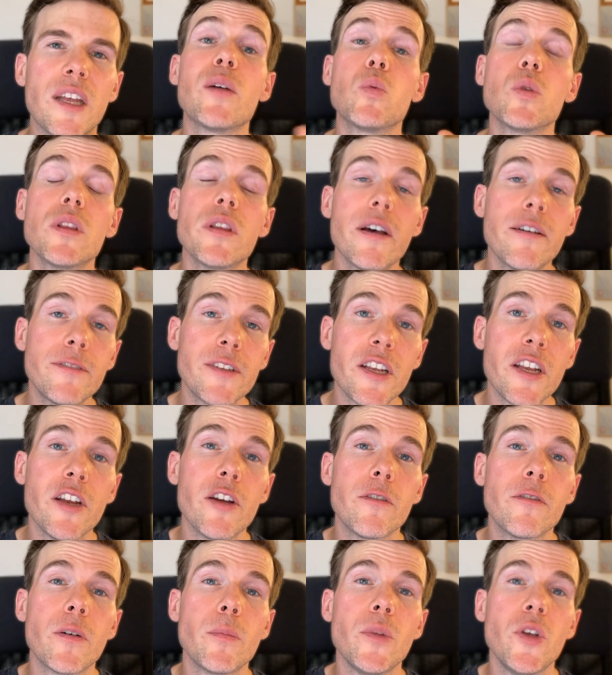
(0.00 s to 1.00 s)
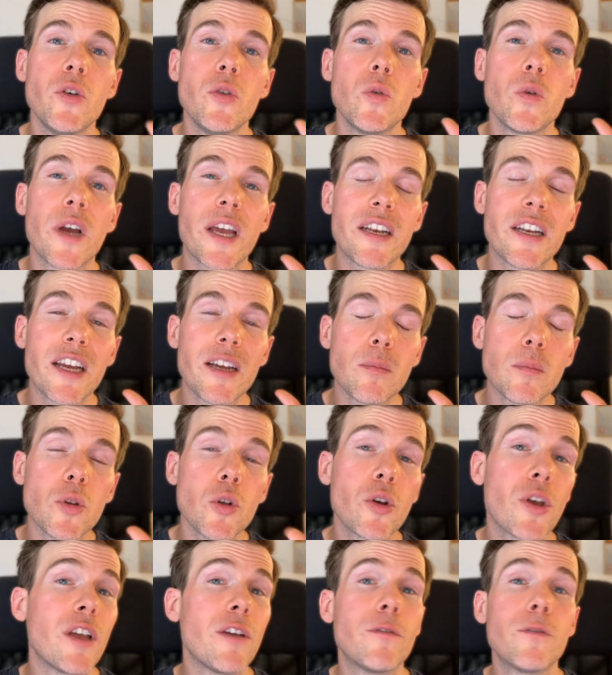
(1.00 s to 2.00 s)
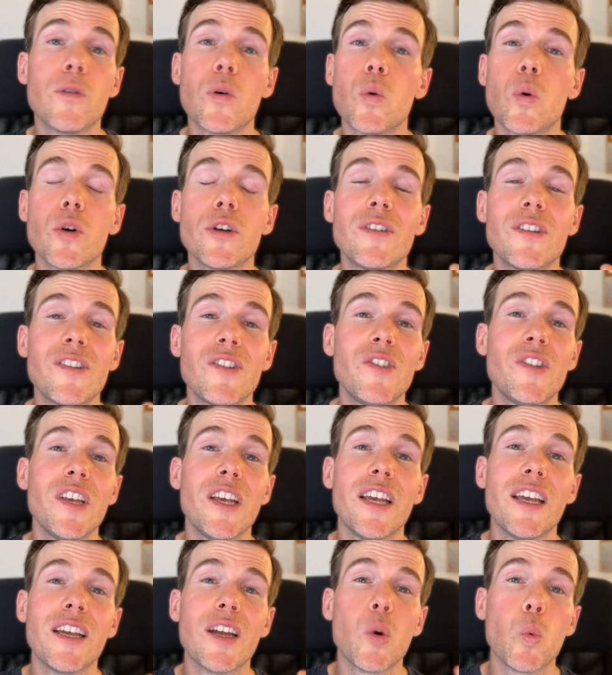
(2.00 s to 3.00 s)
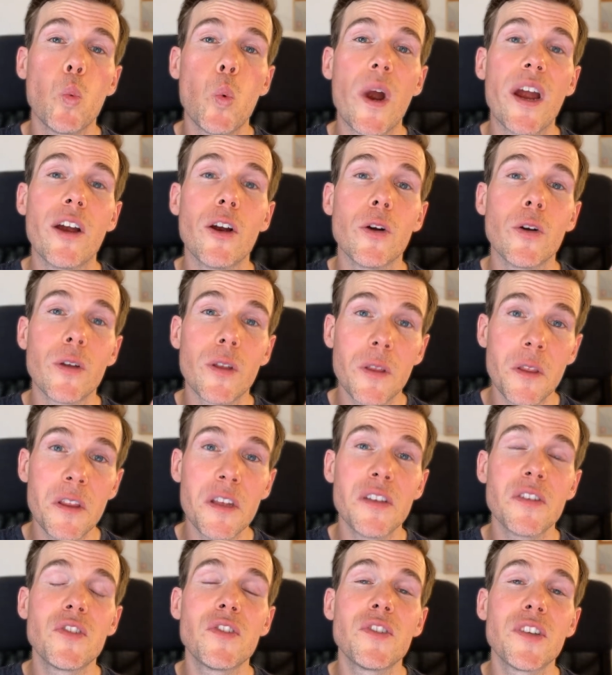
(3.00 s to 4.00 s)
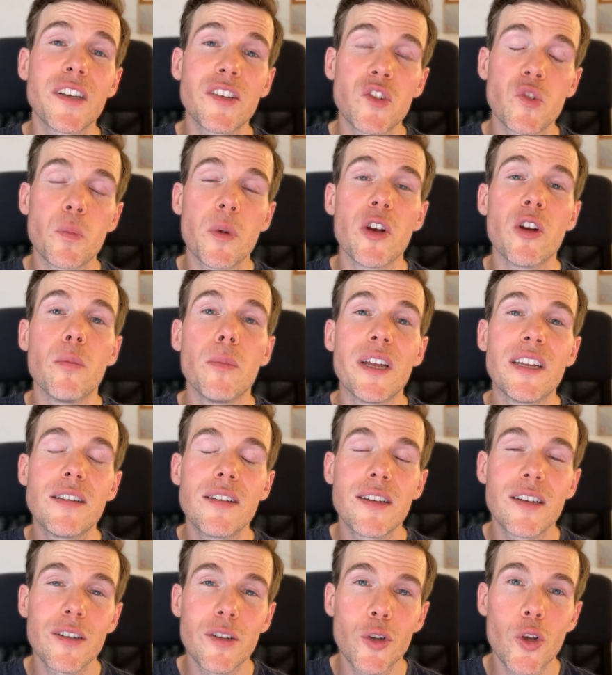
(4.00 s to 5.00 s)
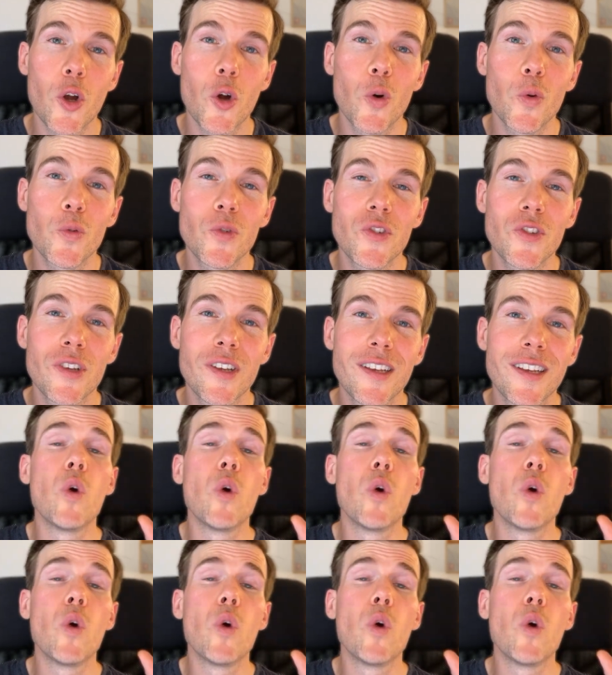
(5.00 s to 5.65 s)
I would love to hear from you, and I am looking forward to seeing where this experiment goes.